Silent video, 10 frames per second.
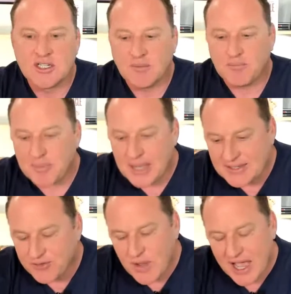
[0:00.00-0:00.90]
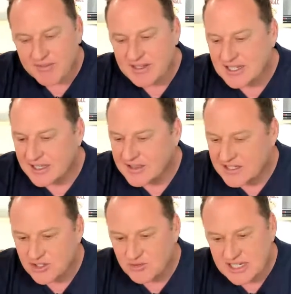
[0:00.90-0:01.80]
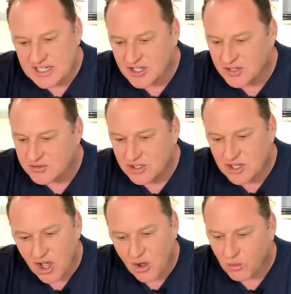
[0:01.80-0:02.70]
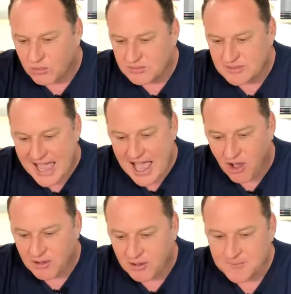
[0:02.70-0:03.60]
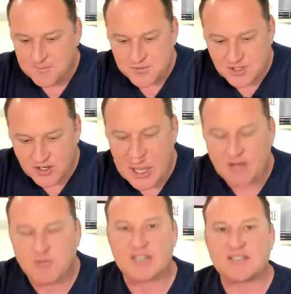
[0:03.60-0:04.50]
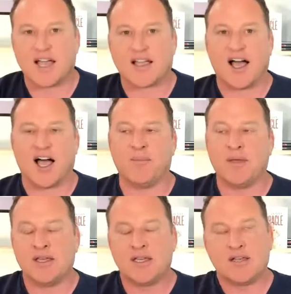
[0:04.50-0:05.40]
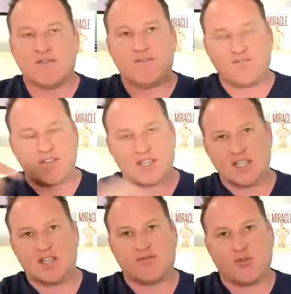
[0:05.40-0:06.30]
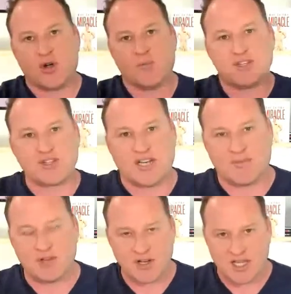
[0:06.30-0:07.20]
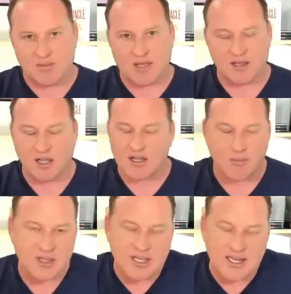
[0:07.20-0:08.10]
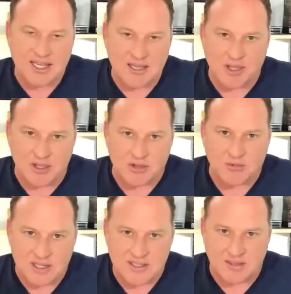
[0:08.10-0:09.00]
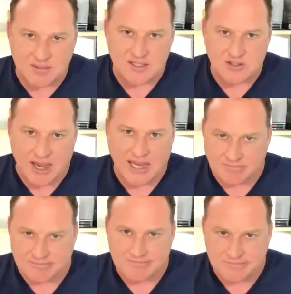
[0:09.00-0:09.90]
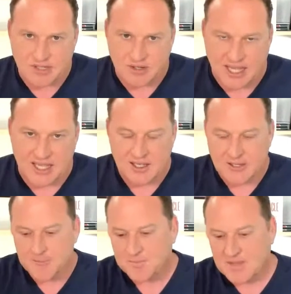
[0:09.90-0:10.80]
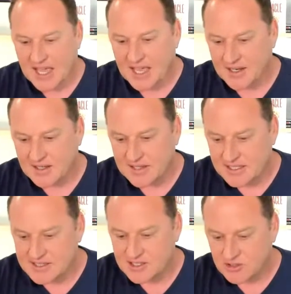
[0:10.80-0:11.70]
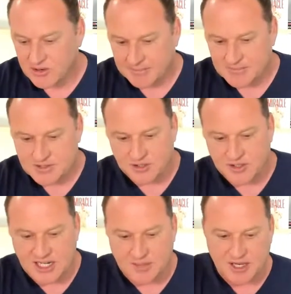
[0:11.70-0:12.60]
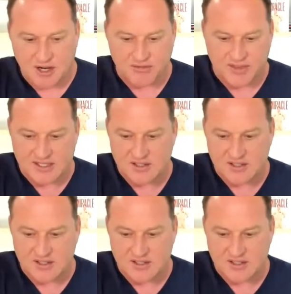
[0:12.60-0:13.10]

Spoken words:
But if you haven't done this, you need to go now. Go to edrush.com, fill in the form, put your name and your email. Look, I'm only going to email you when something's great, okay? And this is great, so you need to be here for this.